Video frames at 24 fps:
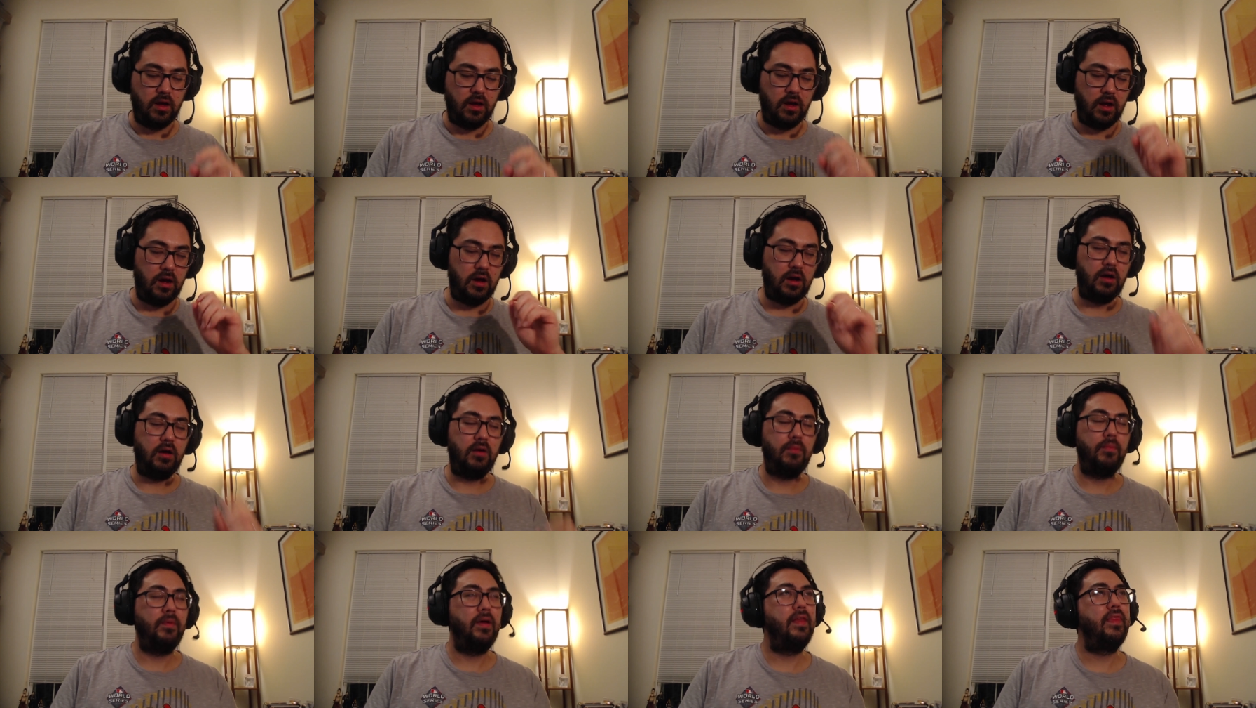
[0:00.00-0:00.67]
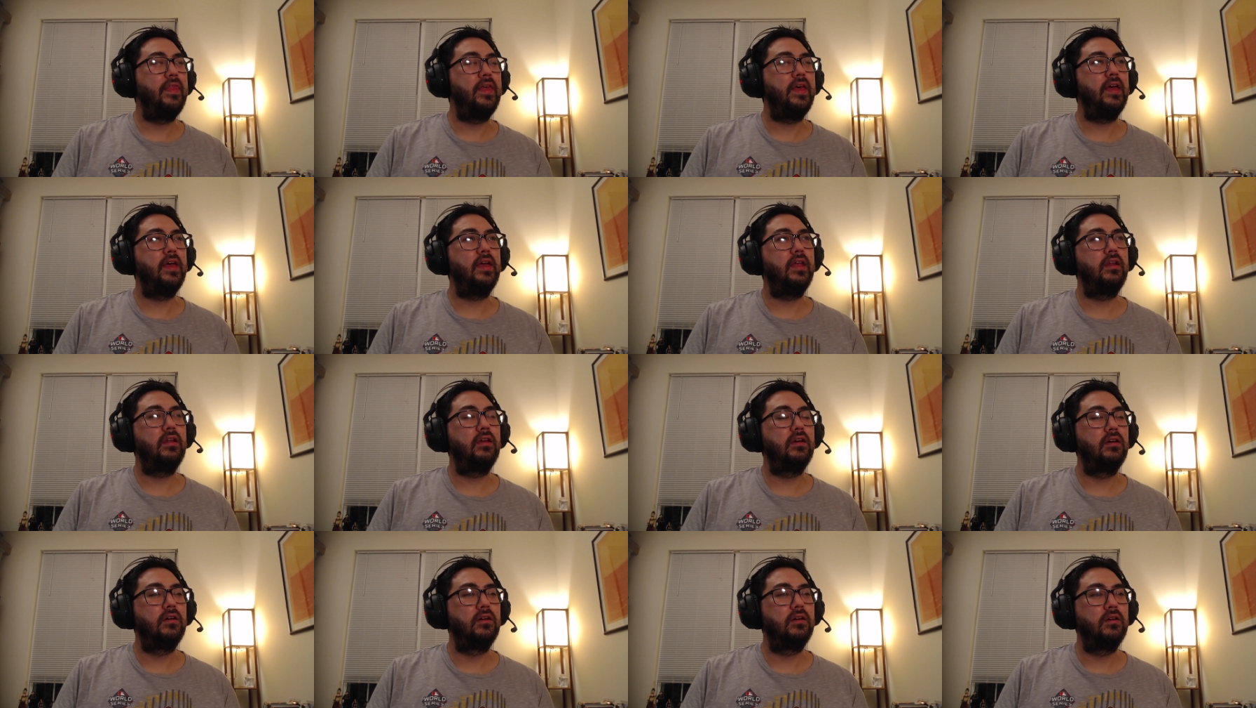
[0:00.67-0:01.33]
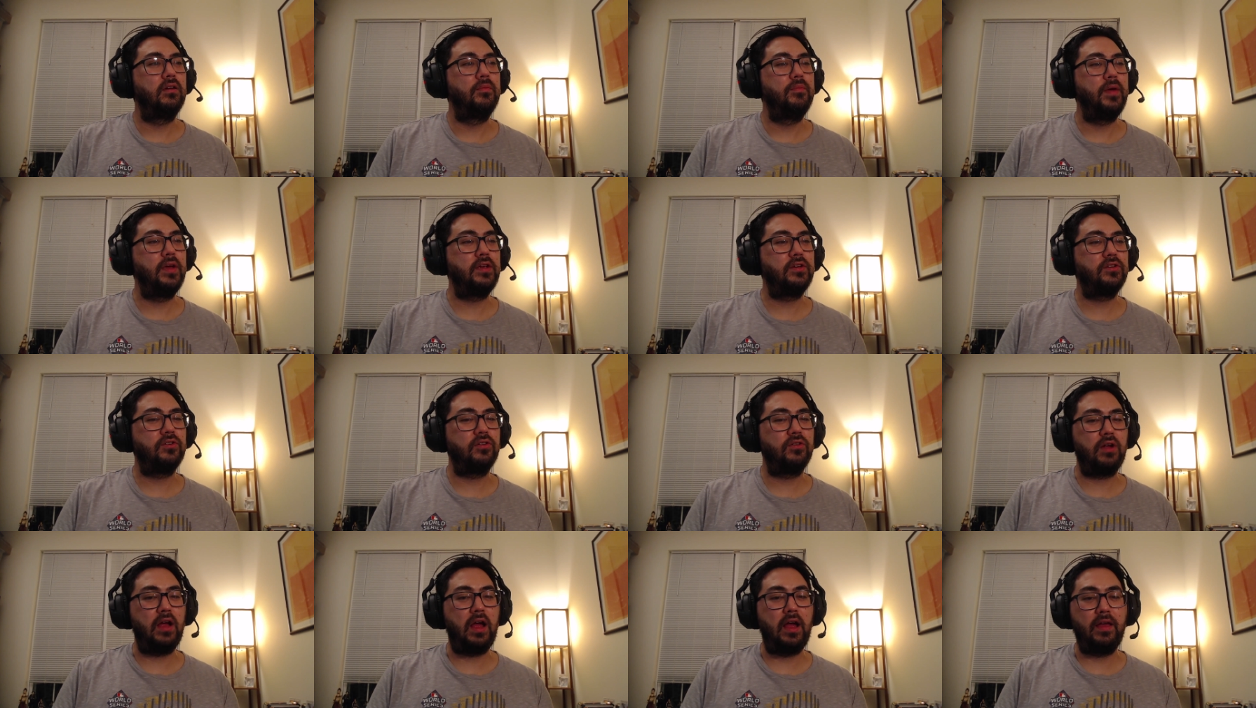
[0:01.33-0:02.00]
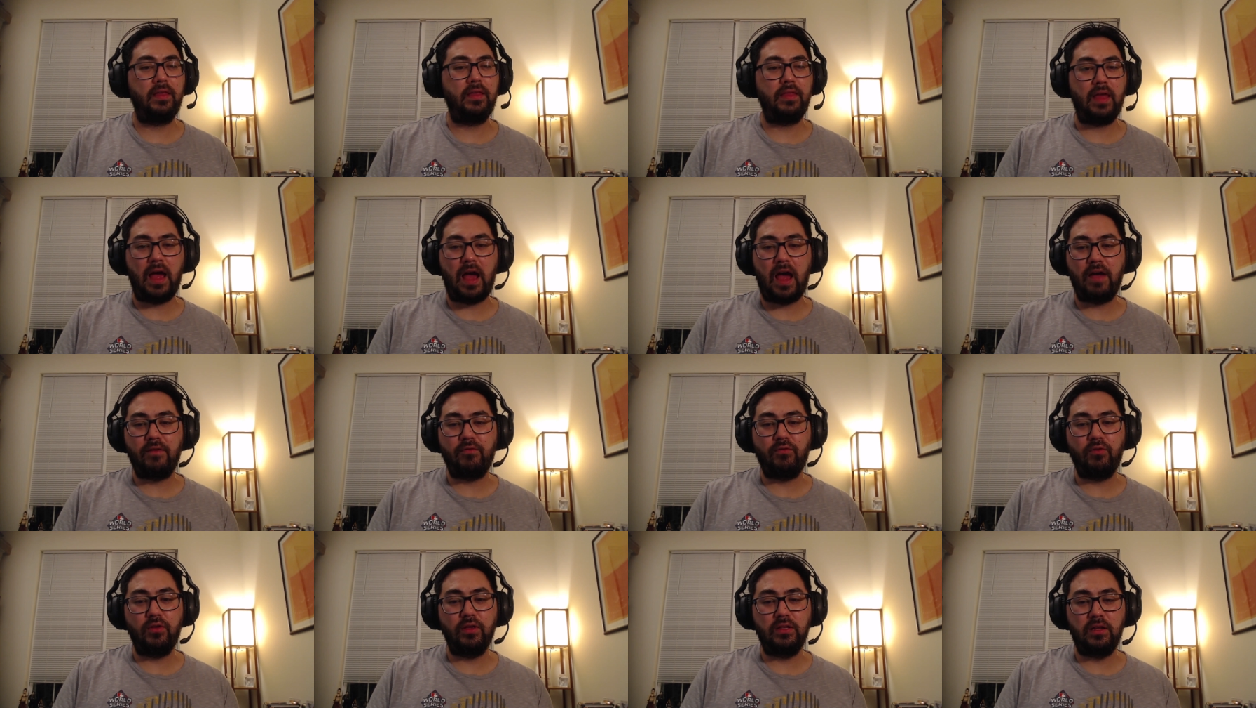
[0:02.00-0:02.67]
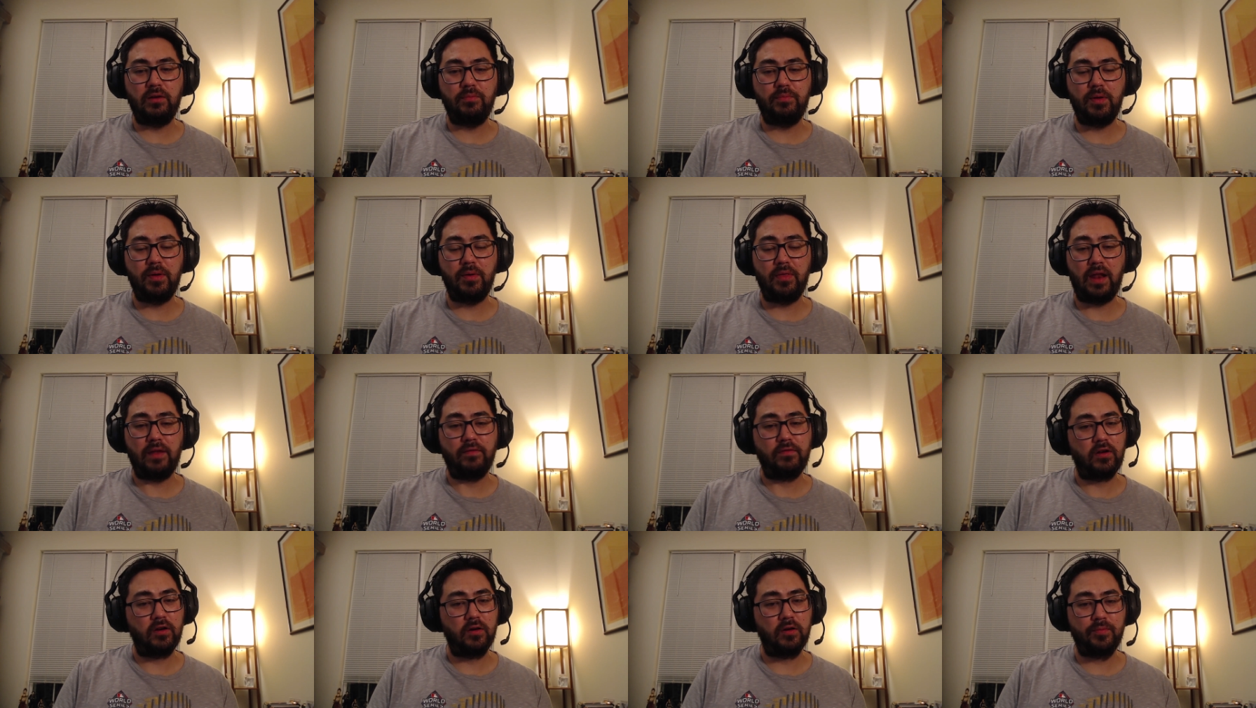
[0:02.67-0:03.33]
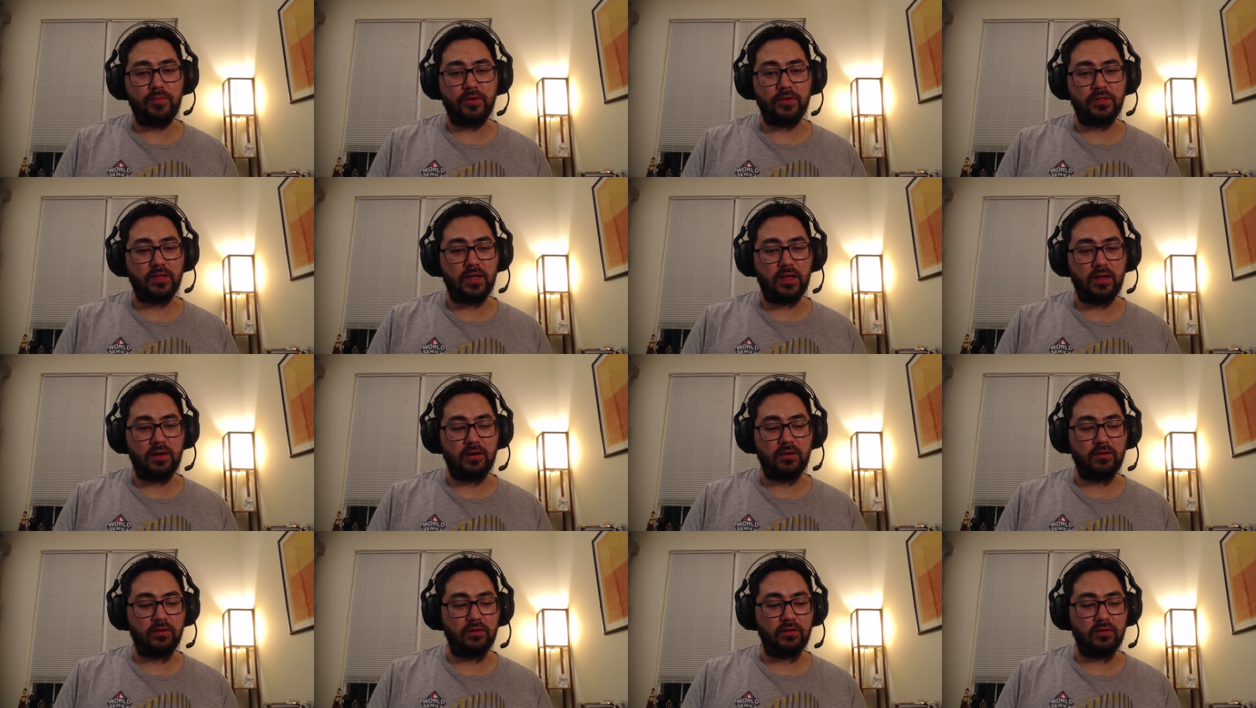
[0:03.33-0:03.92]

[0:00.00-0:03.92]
And then make sure, I've only done people that have 100%